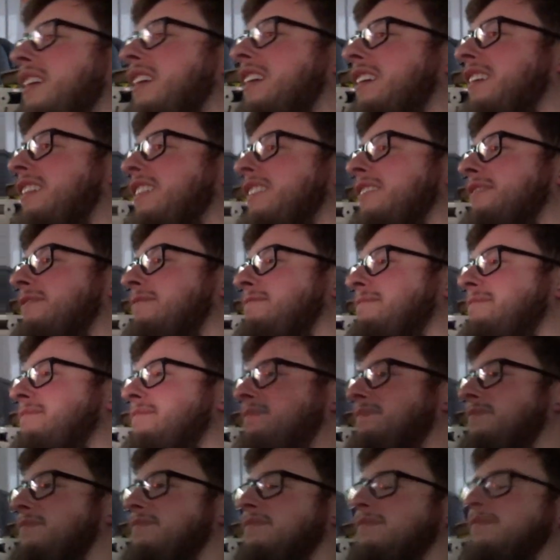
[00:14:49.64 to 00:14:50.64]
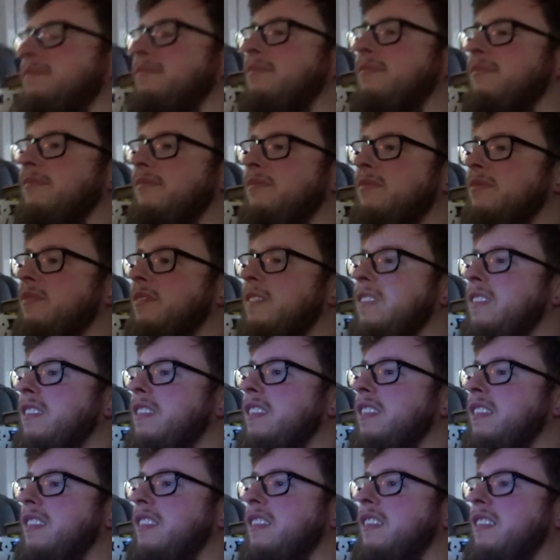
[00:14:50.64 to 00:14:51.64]

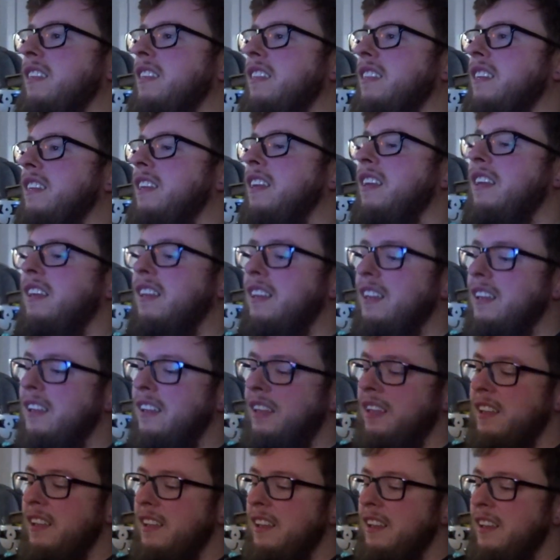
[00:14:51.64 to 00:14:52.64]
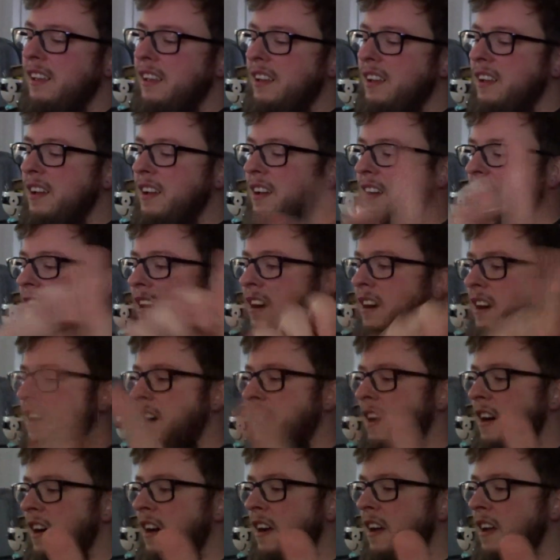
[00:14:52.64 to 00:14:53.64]

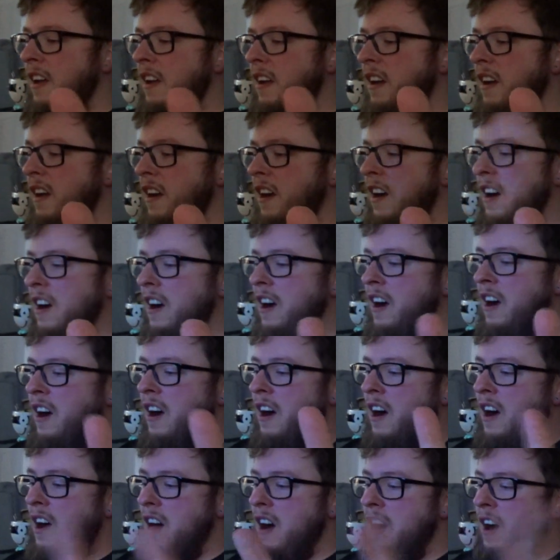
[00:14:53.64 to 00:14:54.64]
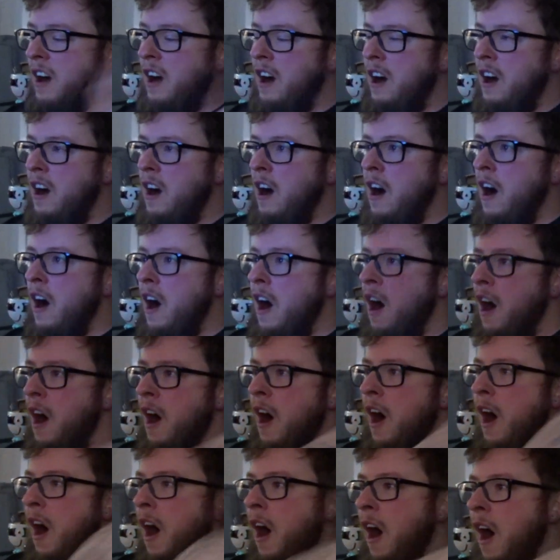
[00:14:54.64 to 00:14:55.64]

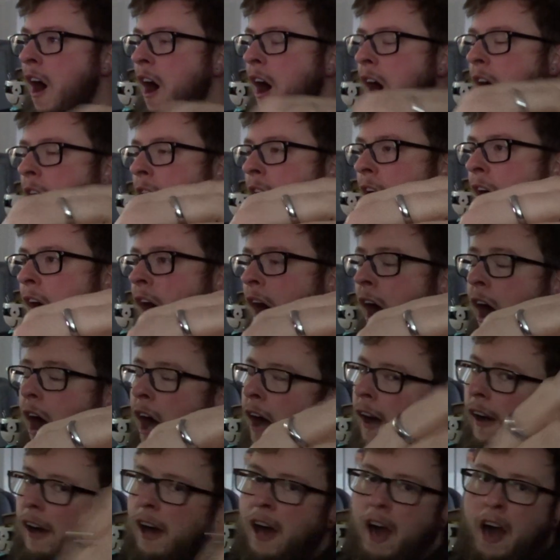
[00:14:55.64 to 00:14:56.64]
The person shown says nothing.